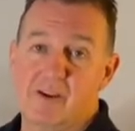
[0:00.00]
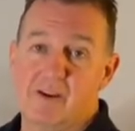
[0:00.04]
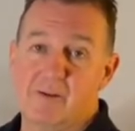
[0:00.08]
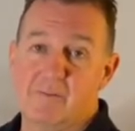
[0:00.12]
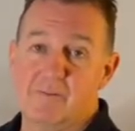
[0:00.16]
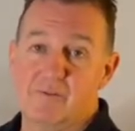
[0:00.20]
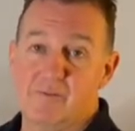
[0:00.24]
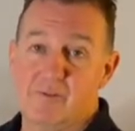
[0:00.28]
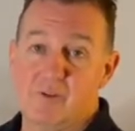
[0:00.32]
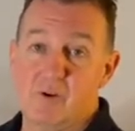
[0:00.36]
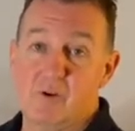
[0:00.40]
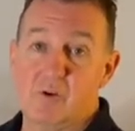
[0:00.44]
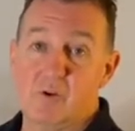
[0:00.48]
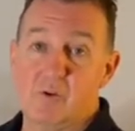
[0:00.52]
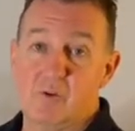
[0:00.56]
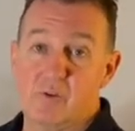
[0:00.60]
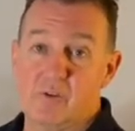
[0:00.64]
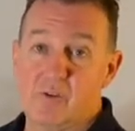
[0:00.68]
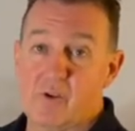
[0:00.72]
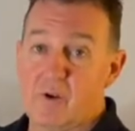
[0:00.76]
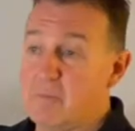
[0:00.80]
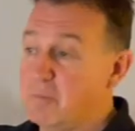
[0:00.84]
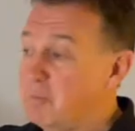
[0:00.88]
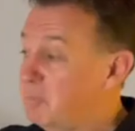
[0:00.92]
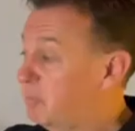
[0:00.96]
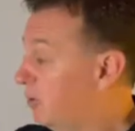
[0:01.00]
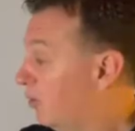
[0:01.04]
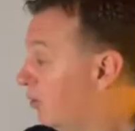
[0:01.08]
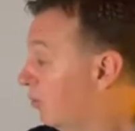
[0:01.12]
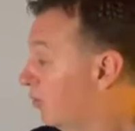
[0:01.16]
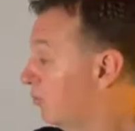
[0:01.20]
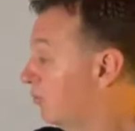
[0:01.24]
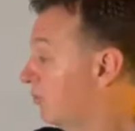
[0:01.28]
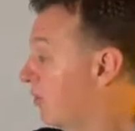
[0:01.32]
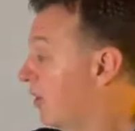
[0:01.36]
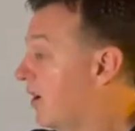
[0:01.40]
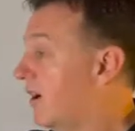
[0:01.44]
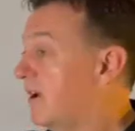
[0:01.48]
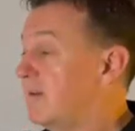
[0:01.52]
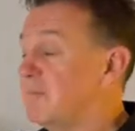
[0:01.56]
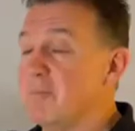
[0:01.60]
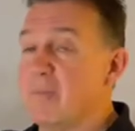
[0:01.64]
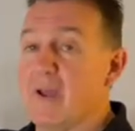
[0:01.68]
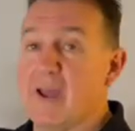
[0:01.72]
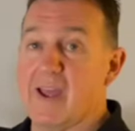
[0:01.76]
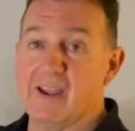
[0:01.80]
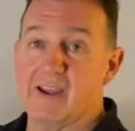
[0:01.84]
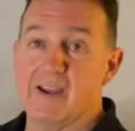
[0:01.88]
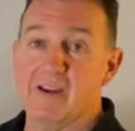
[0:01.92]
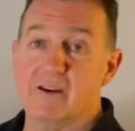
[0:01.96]
view. So pull right
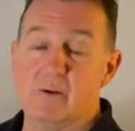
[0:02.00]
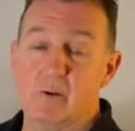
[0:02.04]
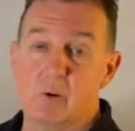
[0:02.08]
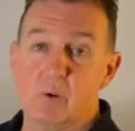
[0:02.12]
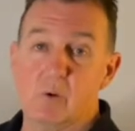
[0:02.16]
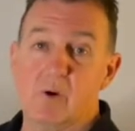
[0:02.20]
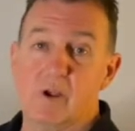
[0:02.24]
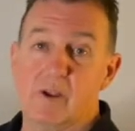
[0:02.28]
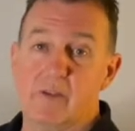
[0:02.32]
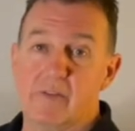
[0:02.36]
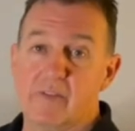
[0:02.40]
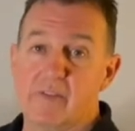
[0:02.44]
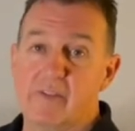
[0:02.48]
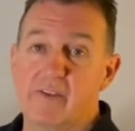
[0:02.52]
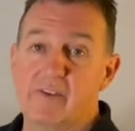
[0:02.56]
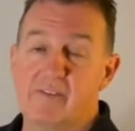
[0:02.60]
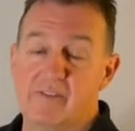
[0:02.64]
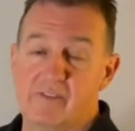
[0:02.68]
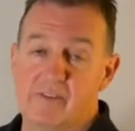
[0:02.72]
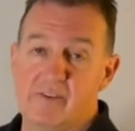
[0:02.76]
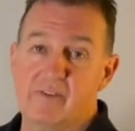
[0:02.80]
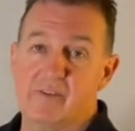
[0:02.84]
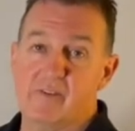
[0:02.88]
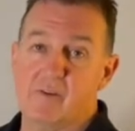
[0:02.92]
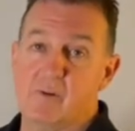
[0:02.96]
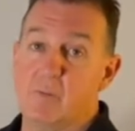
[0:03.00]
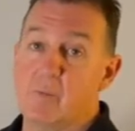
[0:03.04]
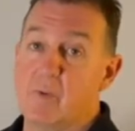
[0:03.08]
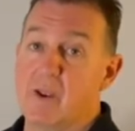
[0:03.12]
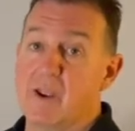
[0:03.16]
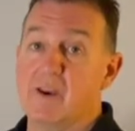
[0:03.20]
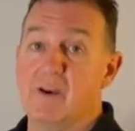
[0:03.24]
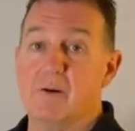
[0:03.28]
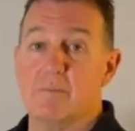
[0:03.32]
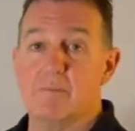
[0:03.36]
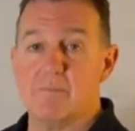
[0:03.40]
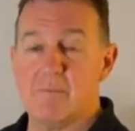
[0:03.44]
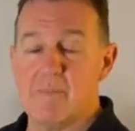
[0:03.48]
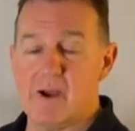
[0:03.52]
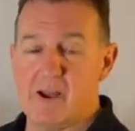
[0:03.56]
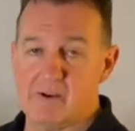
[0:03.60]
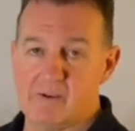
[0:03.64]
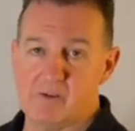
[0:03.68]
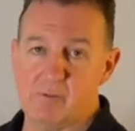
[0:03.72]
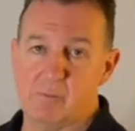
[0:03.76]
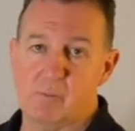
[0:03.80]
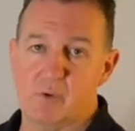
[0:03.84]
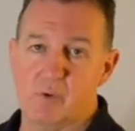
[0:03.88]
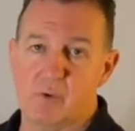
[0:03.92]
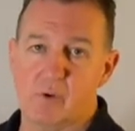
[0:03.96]
back and look at this system in a
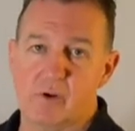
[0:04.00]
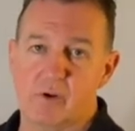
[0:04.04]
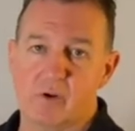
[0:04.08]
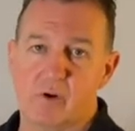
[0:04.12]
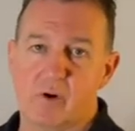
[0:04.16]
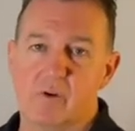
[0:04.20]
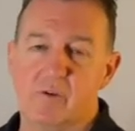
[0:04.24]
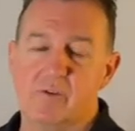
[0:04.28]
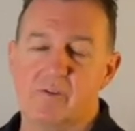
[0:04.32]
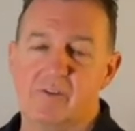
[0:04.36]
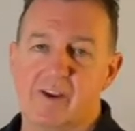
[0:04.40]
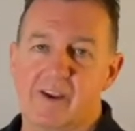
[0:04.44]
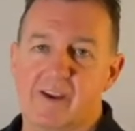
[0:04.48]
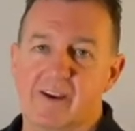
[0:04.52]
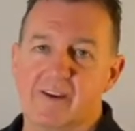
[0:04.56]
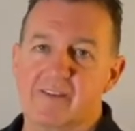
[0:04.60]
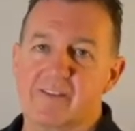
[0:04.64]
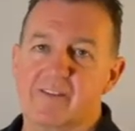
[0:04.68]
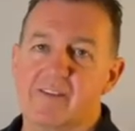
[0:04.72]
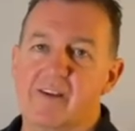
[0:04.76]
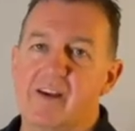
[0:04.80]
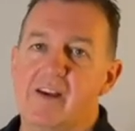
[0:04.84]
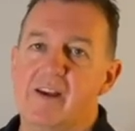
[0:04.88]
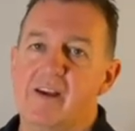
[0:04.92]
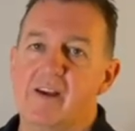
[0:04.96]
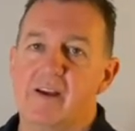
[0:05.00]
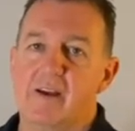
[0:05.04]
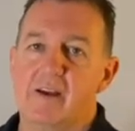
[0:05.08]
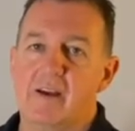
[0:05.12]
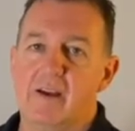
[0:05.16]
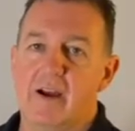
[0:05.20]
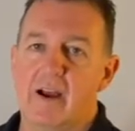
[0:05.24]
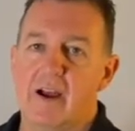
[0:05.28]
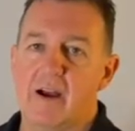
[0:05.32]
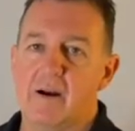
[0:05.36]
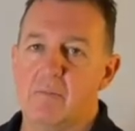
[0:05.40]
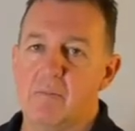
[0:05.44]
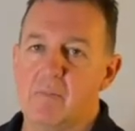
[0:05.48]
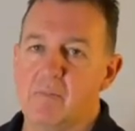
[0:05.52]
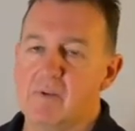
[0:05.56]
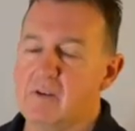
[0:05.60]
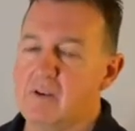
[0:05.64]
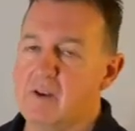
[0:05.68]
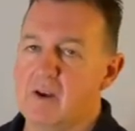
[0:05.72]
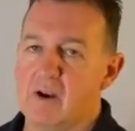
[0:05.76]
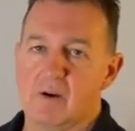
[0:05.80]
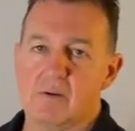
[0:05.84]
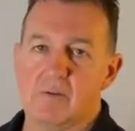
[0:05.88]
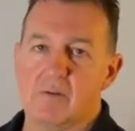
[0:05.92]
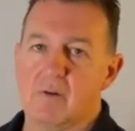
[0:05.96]
much broader context,
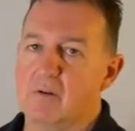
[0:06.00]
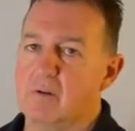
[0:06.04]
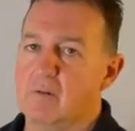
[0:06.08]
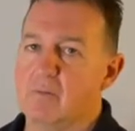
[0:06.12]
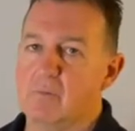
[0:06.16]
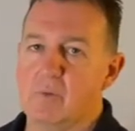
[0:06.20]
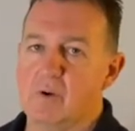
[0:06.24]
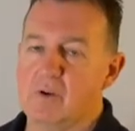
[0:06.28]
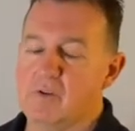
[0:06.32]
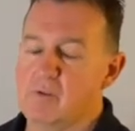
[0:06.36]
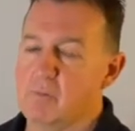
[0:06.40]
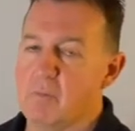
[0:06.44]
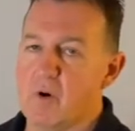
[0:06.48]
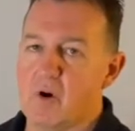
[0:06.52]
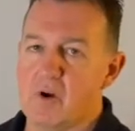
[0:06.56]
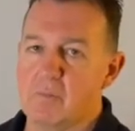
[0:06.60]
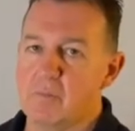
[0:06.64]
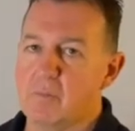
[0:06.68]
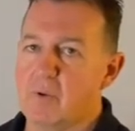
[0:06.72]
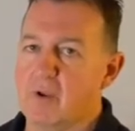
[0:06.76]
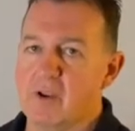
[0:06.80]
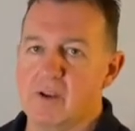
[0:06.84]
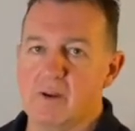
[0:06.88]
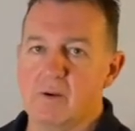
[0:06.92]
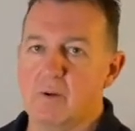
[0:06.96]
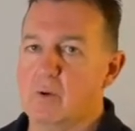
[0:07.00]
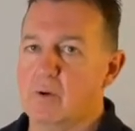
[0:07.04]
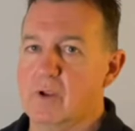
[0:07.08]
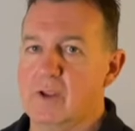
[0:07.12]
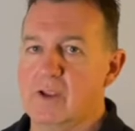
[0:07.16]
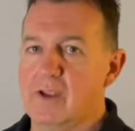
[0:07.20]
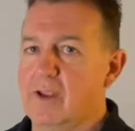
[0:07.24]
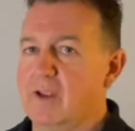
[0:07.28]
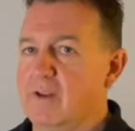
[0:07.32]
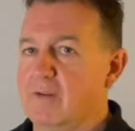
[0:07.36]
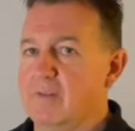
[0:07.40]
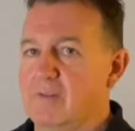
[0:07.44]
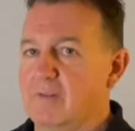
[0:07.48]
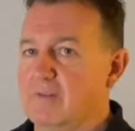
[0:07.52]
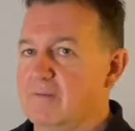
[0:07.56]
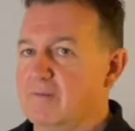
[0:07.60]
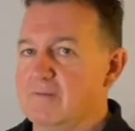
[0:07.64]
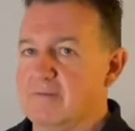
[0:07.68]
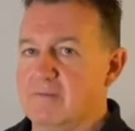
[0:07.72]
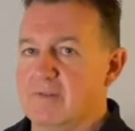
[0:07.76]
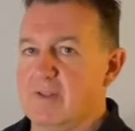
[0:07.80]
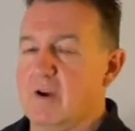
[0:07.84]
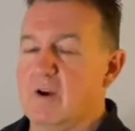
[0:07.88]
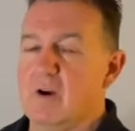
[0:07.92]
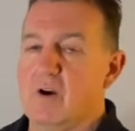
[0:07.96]
which might be looking at
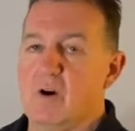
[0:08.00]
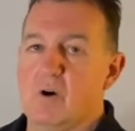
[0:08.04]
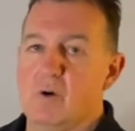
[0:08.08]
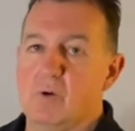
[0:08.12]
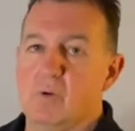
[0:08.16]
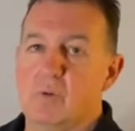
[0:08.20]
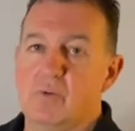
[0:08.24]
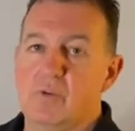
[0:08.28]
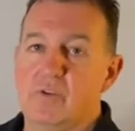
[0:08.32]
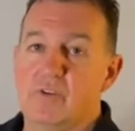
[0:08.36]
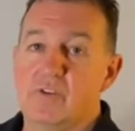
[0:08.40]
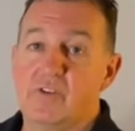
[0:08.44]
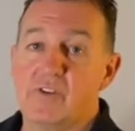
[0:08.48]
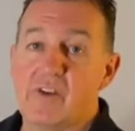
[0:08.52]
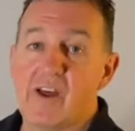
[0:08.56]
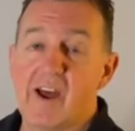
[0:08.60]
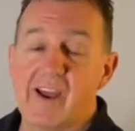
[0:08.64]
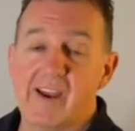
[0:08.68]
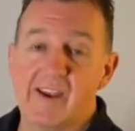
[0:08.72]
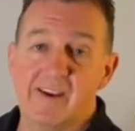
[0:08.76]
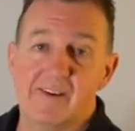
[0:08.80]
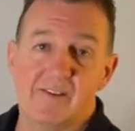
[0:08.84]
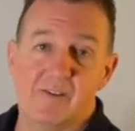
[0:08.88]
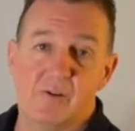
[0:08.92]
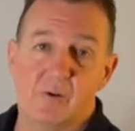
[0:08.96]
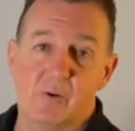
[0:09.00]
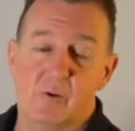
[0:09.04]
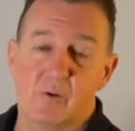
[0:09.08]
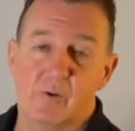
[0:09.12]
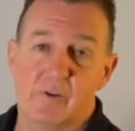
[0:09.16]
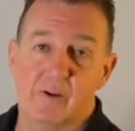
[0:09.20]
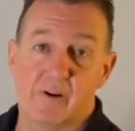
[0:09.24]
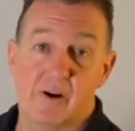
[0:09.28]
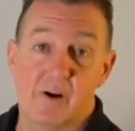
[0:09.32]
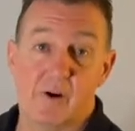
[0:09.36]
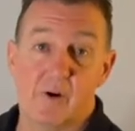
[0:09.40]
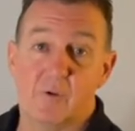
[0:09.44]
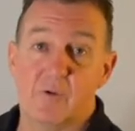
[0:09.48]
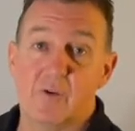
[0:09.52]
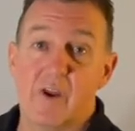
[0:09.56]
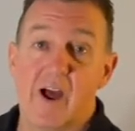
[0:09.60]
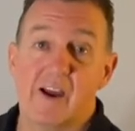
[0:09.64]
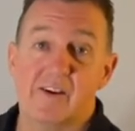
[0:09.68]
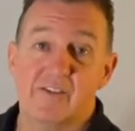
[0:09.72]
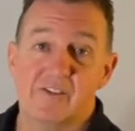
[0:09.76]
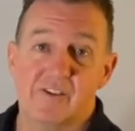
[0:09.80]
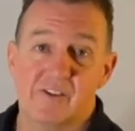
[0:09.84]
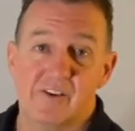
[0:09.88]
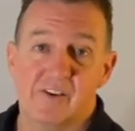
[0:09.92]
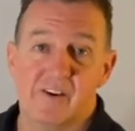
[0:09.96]
the whole state or the whole
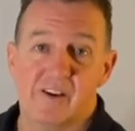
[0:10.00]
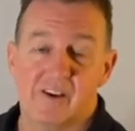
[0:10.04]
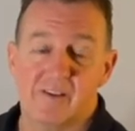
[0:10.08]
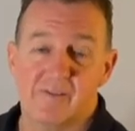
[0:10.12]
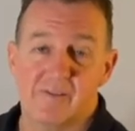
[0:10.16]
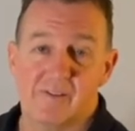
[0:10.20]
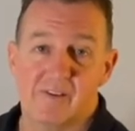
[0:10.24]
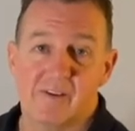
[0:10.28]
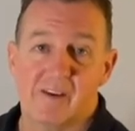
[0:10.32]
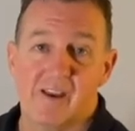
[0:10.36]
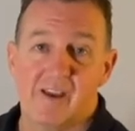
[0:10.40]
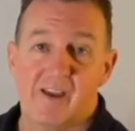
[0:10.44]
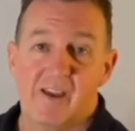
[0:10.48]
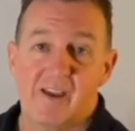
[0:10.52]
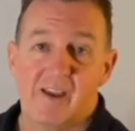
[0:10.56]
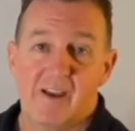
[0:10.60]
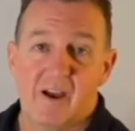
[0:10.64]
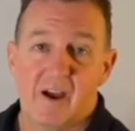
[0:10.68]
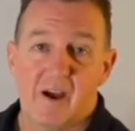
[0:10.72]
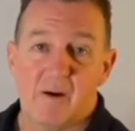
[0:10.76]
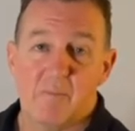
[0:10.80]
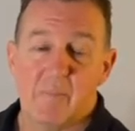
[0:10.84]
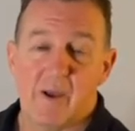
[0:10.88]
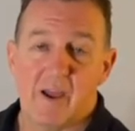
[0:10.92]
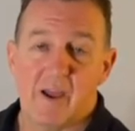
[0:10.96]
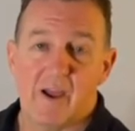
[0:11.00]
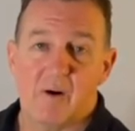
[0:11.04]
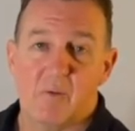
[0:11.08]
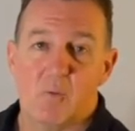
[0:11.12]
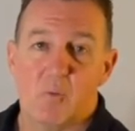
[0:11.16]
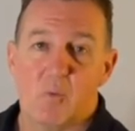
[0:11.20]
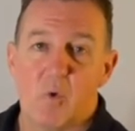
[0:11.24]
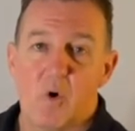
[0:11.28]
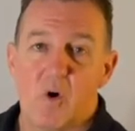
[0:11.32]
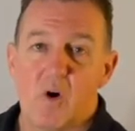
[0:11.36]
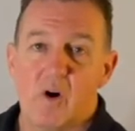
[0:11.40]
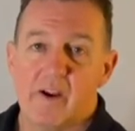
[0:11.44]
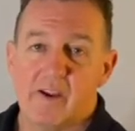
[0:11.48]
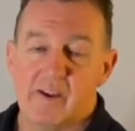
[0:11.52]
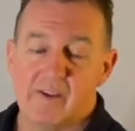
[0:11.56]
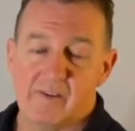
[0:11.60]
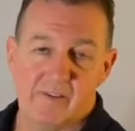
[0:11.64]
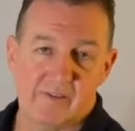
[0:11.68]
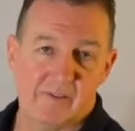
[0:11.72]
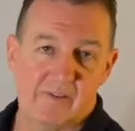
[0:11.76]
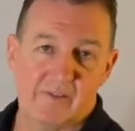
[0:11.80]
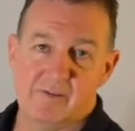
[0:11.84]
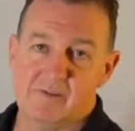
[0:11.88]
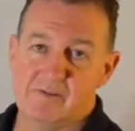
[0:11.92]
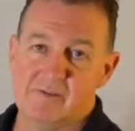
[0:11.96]
nation even, about why
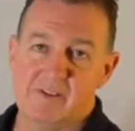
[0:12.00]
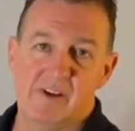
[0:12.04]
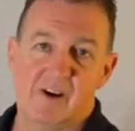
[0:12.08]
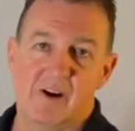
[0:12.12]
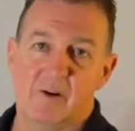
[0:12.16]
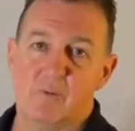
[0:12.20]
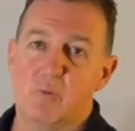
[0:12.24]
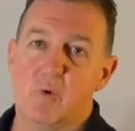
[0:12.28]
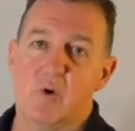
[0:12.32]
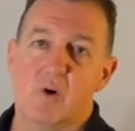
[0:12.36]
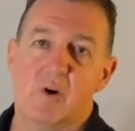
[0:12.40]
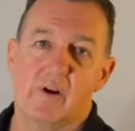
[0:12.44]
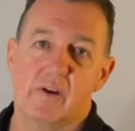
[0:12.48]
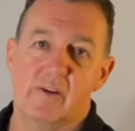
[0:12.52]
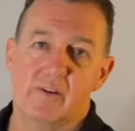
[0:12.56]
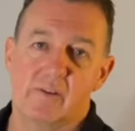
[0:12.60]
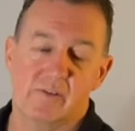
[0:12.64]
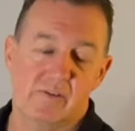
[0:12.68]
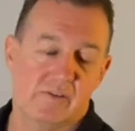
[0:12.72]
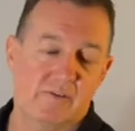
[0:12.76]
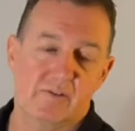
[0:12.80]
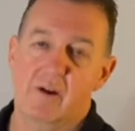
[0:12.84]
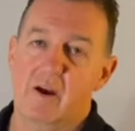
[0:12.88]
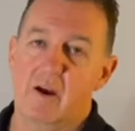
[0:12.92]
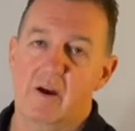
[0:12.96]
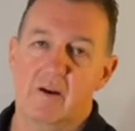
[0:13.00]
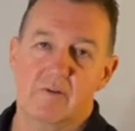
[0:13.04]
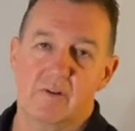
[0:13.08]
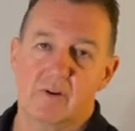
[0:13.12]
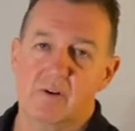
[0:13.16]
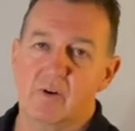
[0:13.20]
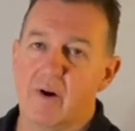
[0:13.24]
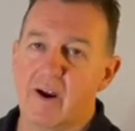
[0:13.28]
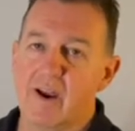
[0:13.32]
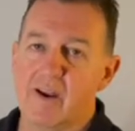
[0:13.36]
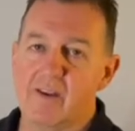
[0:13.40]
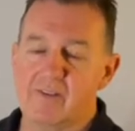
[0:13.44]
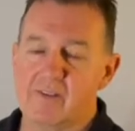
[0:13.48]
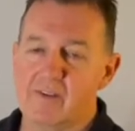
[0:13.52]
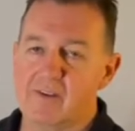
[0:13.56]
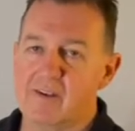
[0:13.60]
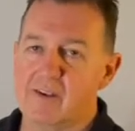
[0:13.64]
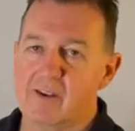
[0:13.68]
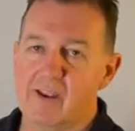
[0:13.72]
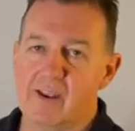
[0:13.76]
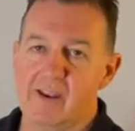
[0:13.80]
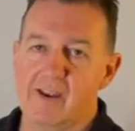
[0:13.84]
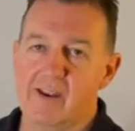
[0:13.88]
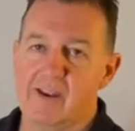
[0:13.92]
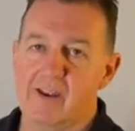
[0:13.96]
is
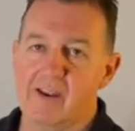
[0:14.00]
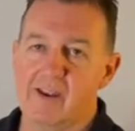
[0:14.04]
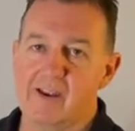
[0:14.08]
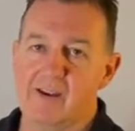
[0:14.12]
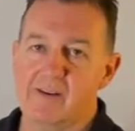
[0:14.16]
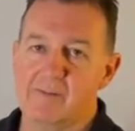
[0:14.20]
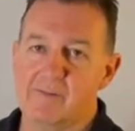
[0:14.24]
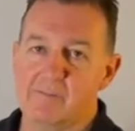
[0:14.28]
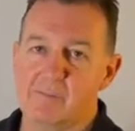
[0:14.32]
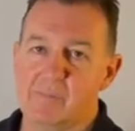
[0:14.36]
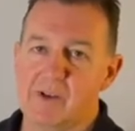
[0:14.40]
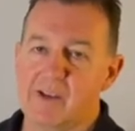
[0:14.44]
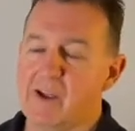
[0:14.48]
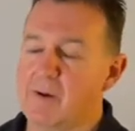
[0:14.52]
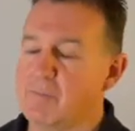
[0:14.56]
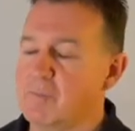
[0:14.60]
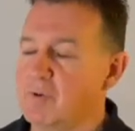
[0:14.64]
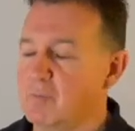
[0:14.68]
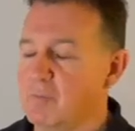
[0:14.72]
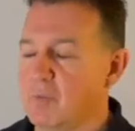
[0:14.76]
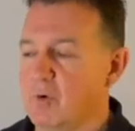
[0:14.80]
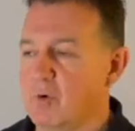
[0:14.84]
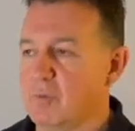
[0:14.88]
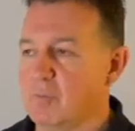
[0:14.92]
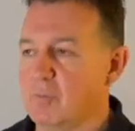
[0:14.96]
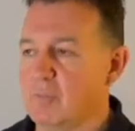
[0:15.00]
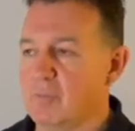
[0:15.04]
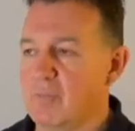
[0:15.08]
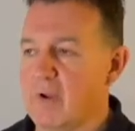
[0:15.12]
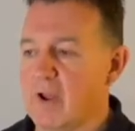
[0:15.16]
overgrazing becoming more